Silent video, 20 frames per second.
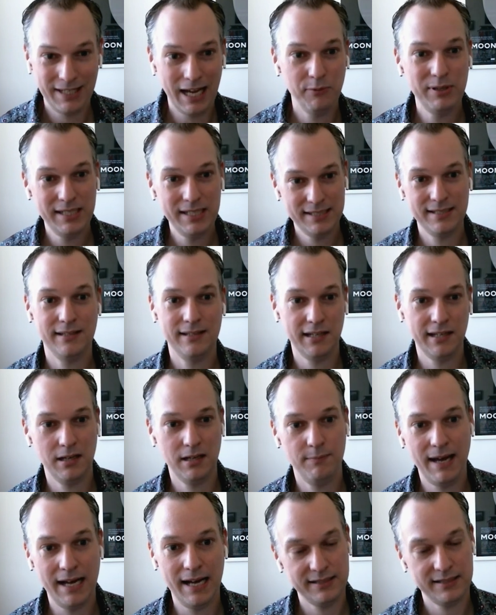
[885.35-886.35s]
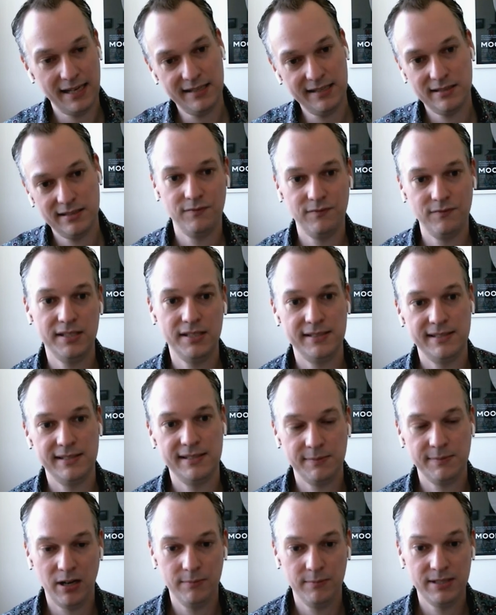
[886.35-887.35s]
now we need to think about testing
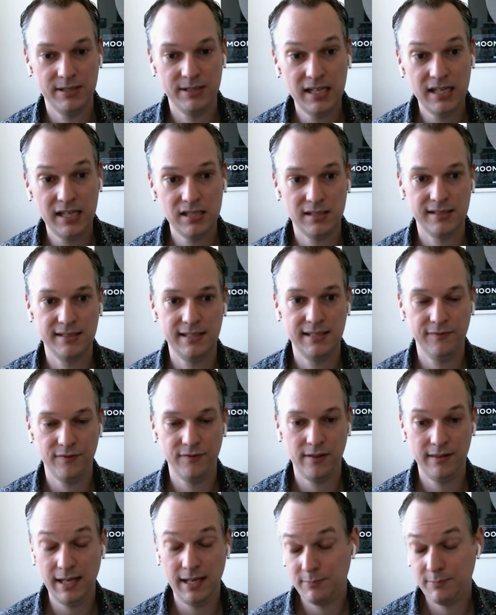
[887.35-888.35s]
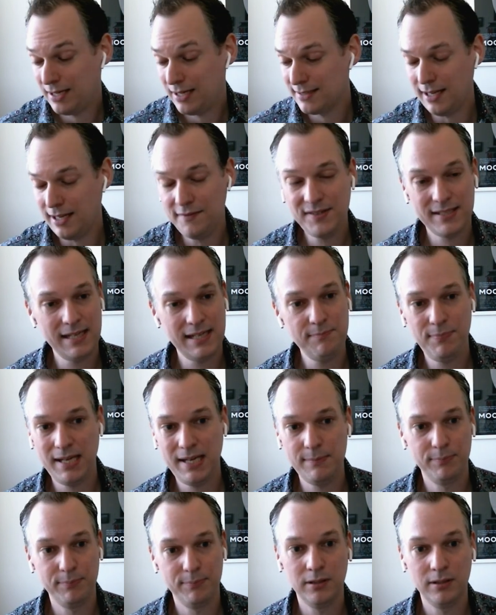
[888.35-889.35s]
versus experimentation as a different thing, because I've
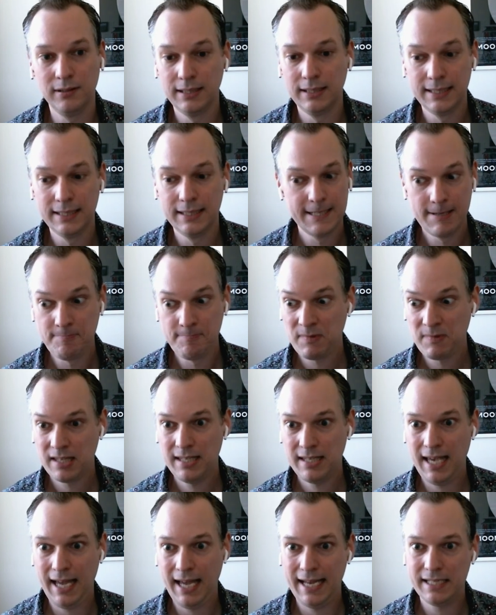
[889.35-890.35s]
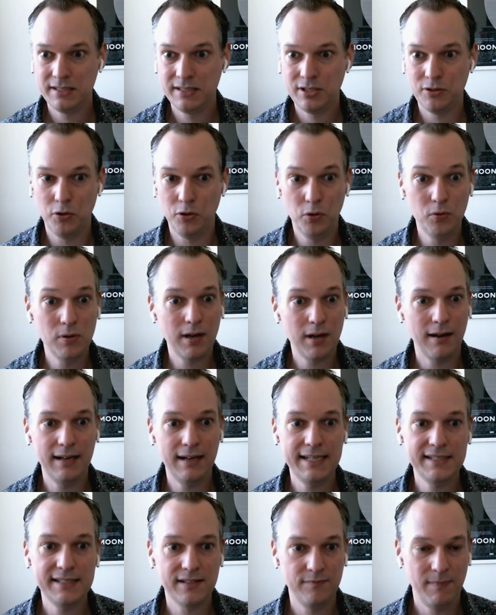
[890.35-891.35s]
seen people get into all
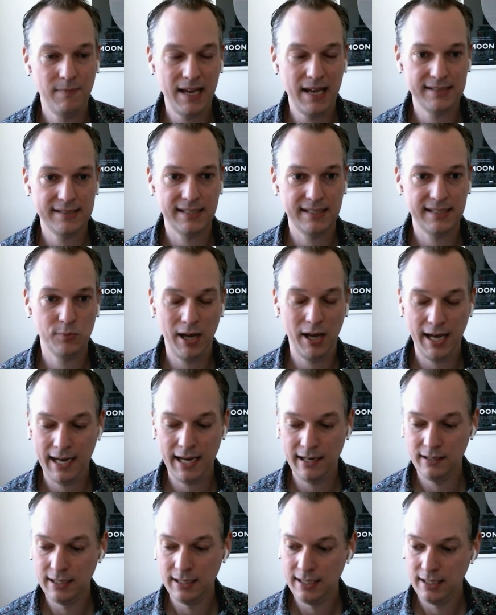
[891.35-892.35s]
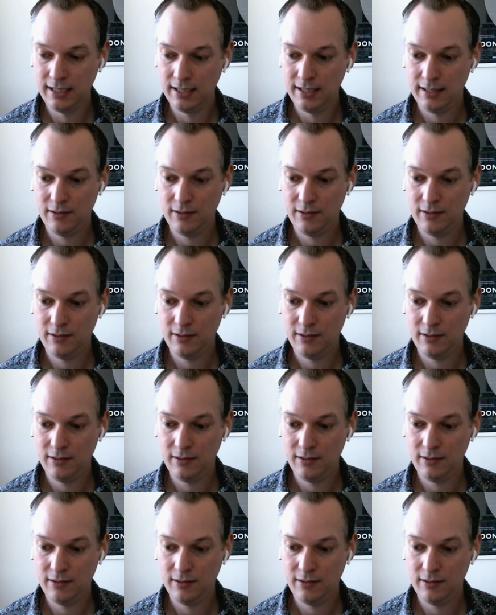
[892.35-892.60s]
kinds of messes where